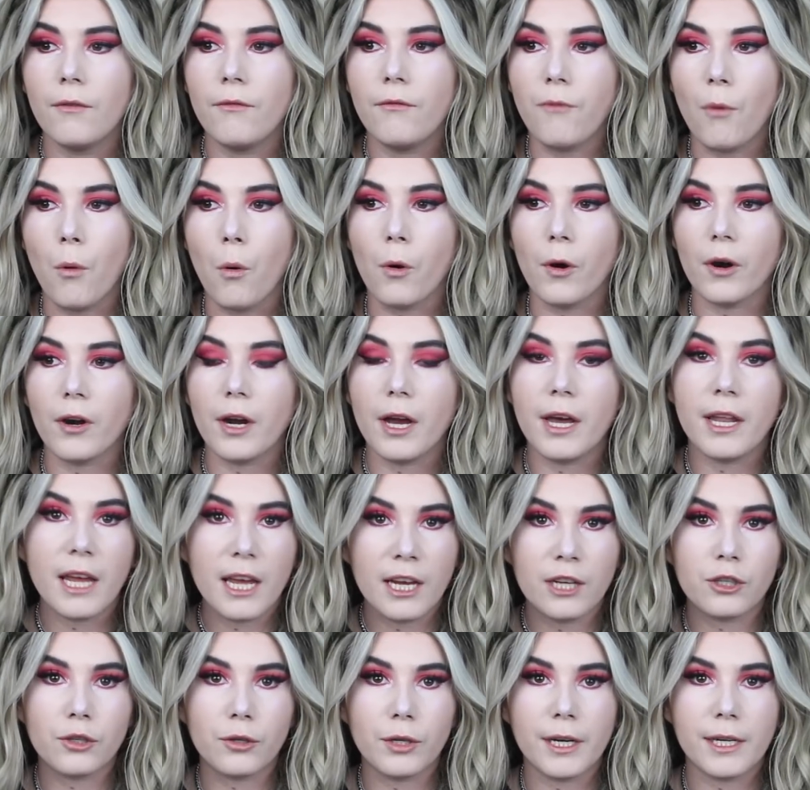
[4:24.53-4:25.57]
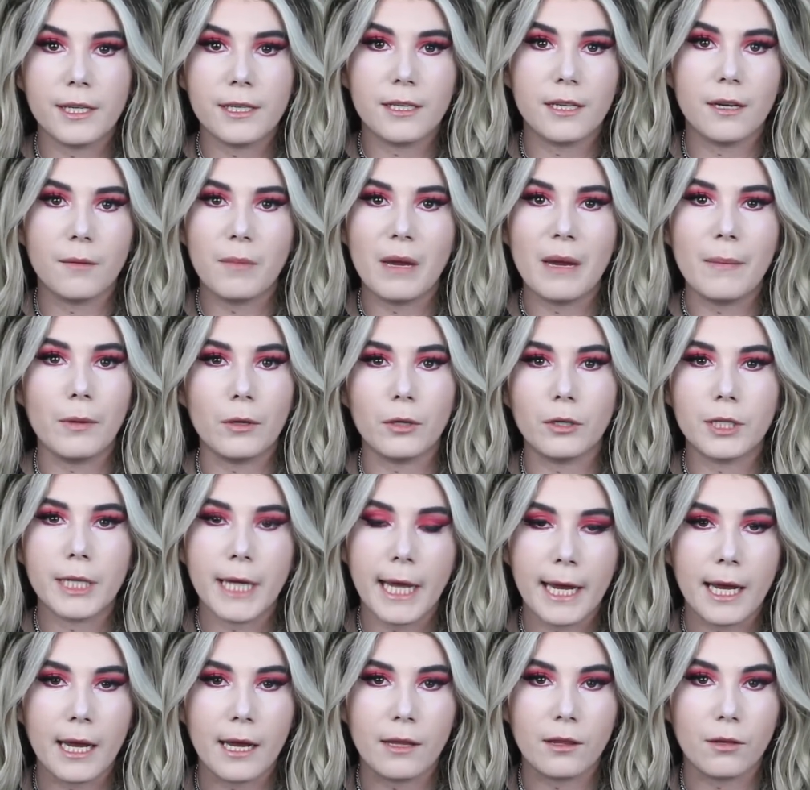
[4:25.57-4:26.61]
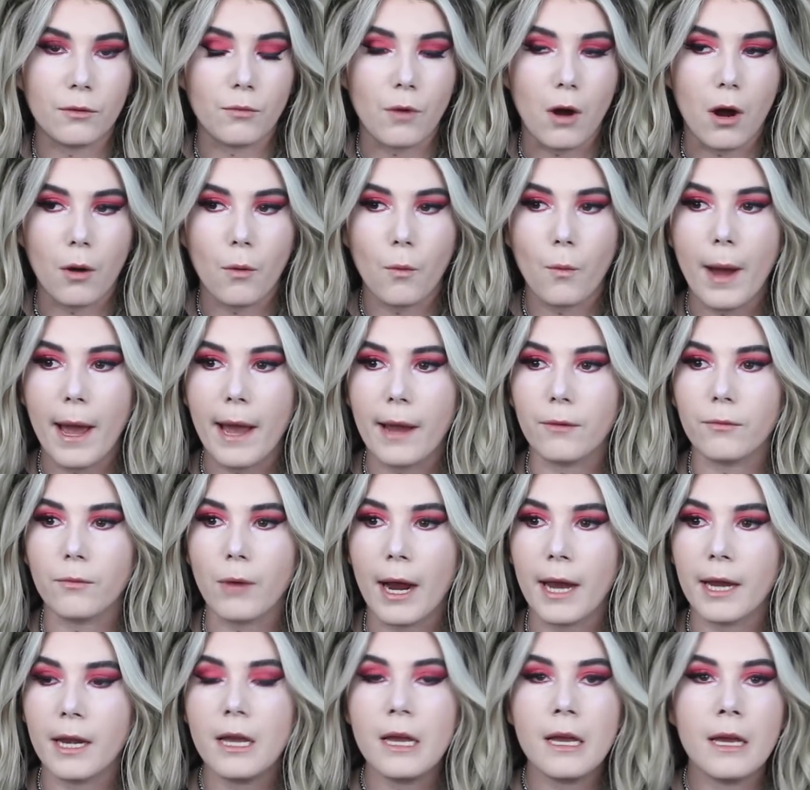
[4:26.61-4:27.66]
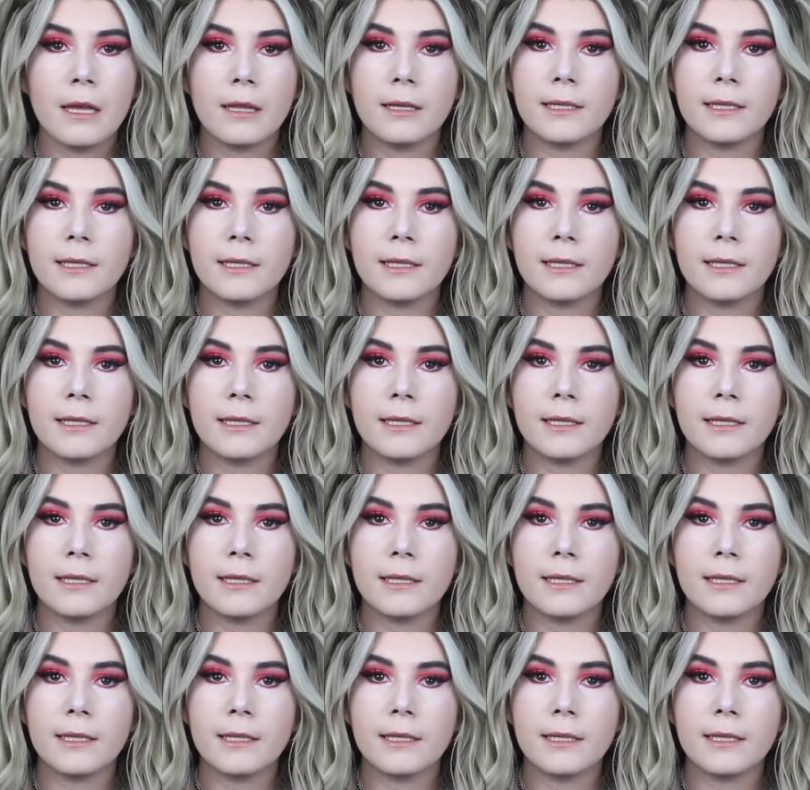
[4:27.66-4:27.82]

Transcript: for an interest and people are taking it the wrong way, right?